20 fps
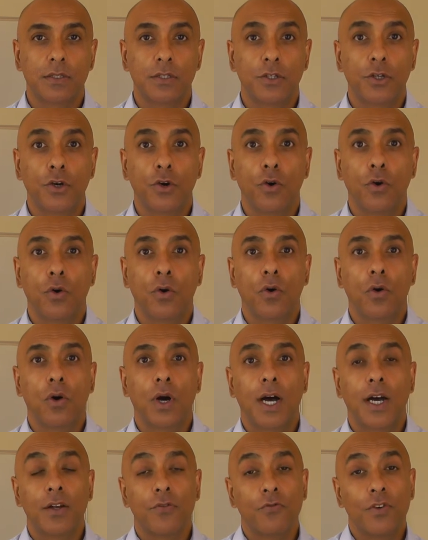Your
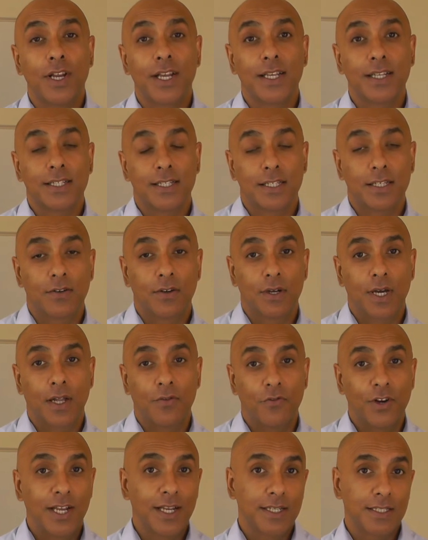
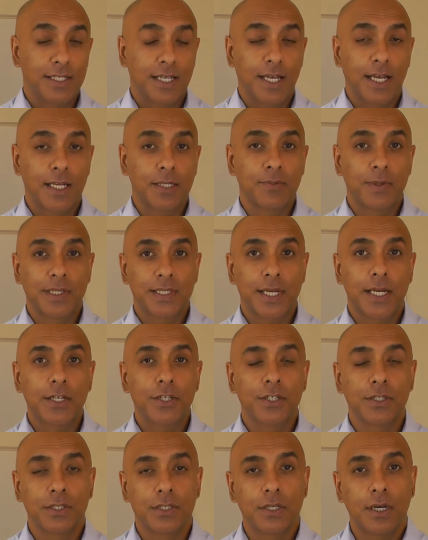unrealistic
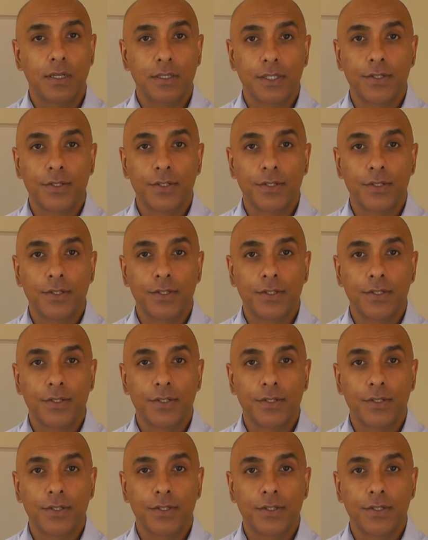expectations start